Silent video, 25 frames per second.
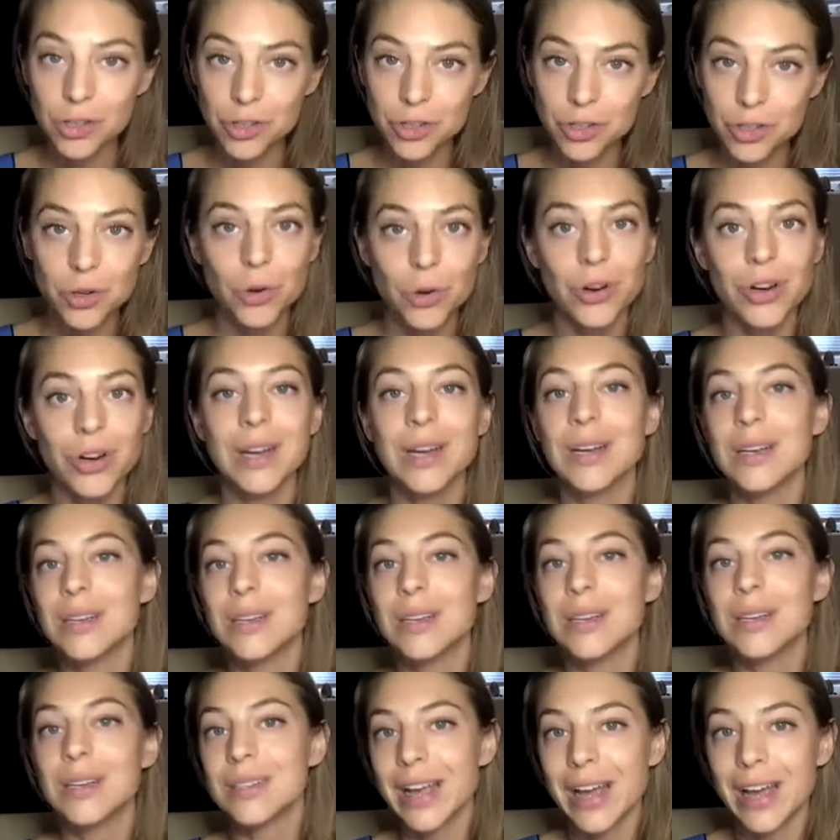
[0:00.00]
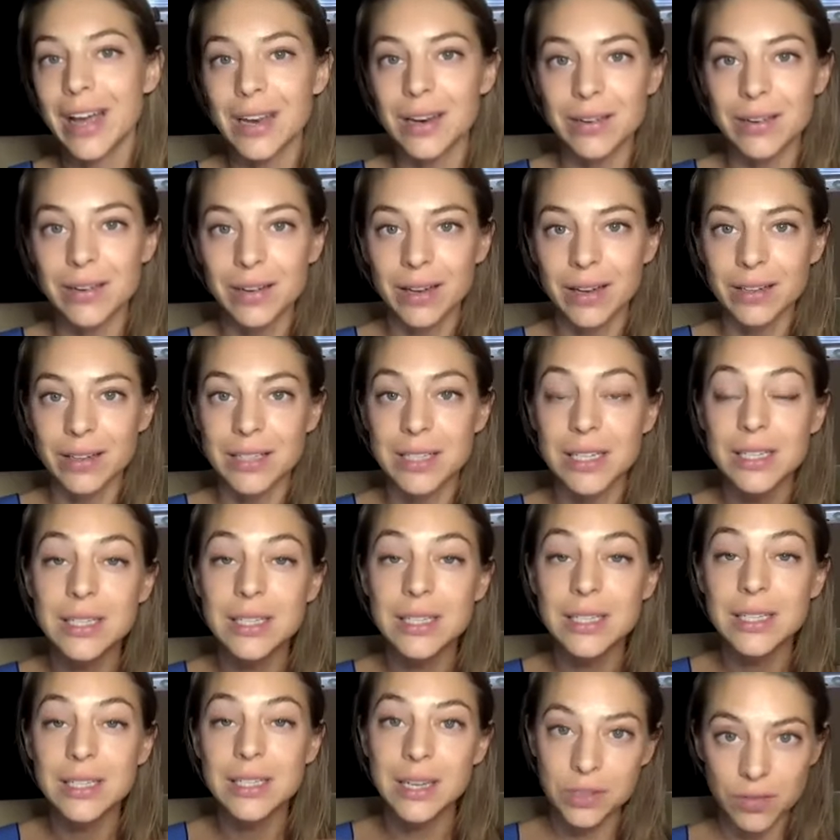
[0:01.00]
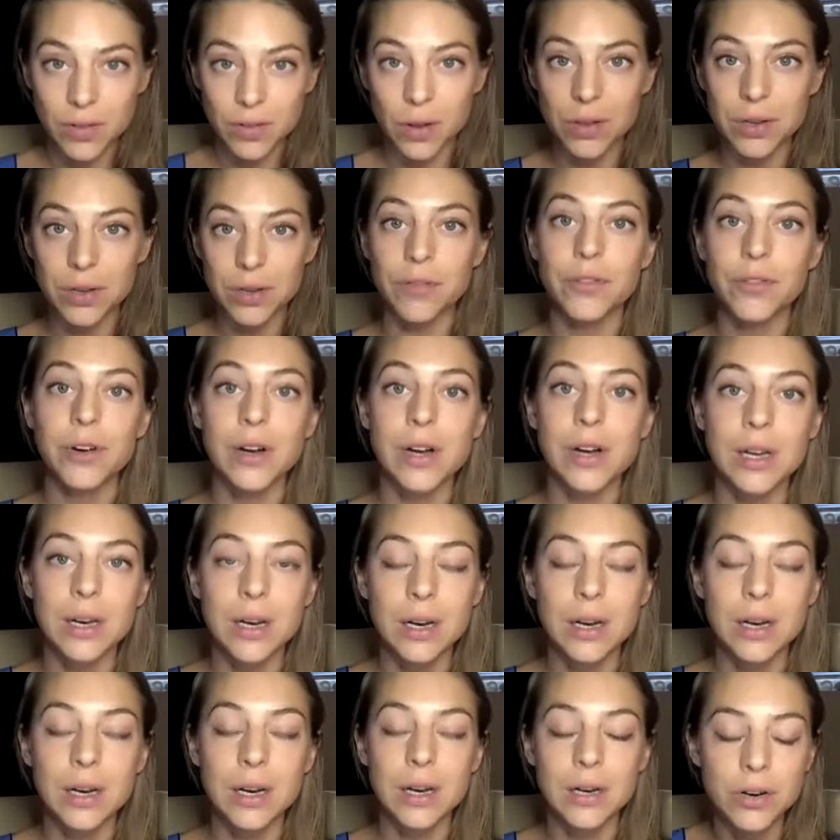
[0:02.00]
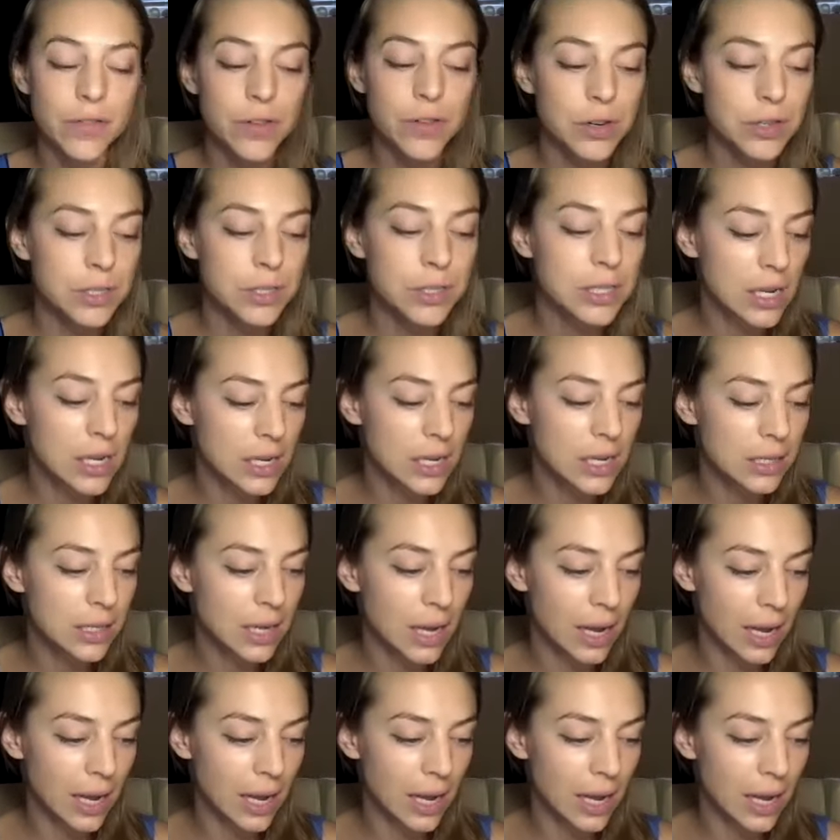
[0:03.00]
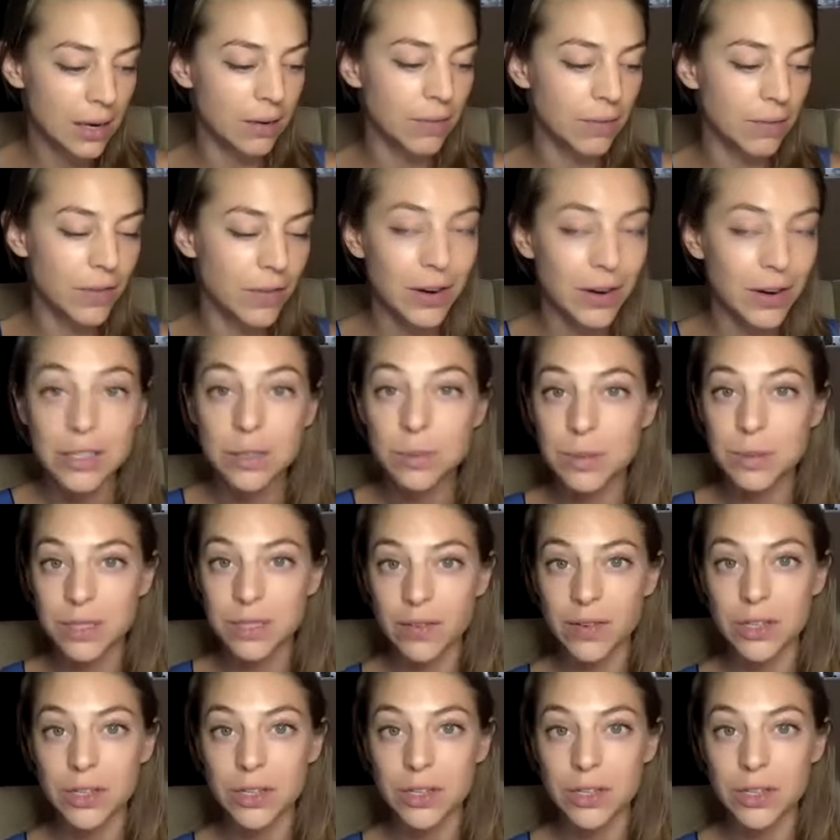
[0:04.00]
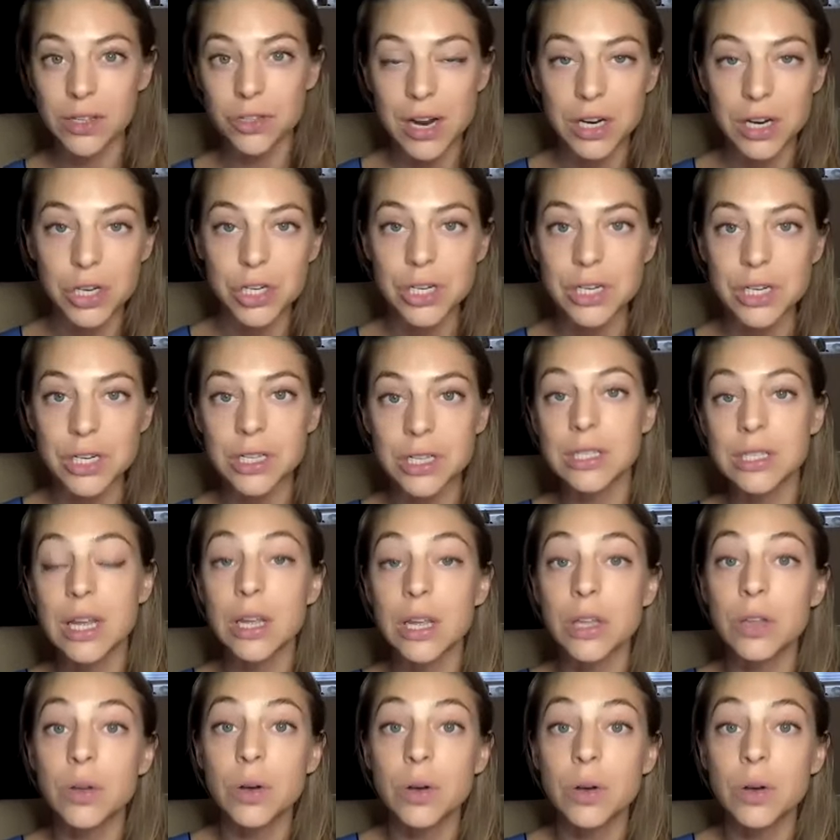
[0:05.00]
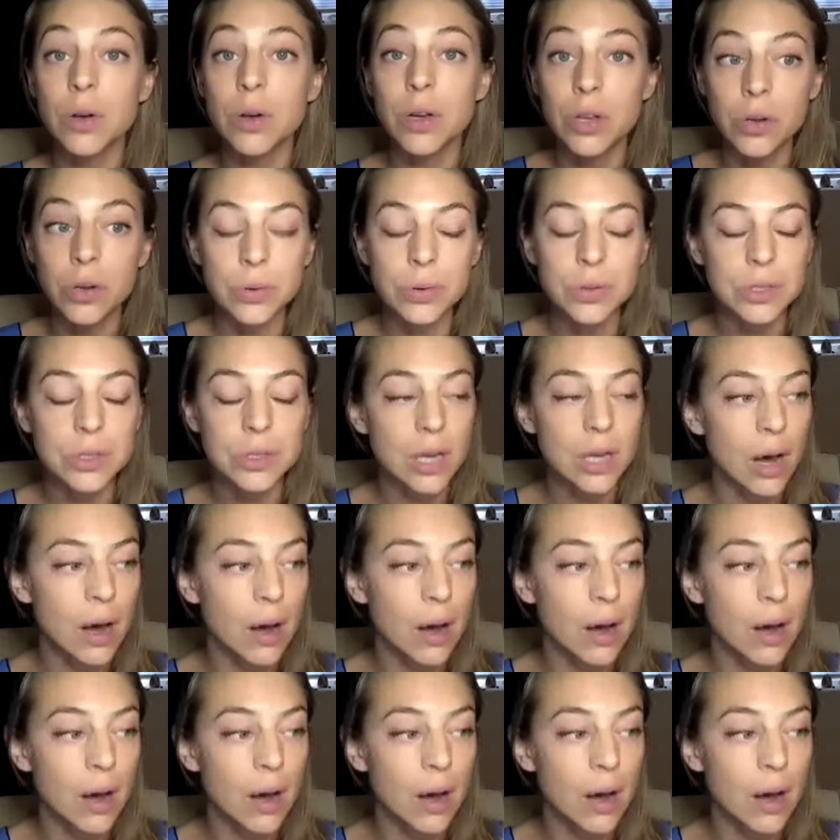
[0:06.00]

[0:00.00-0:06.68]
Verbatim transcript: our stories and details of all the different neurodiversities and very specific strategies that you can use.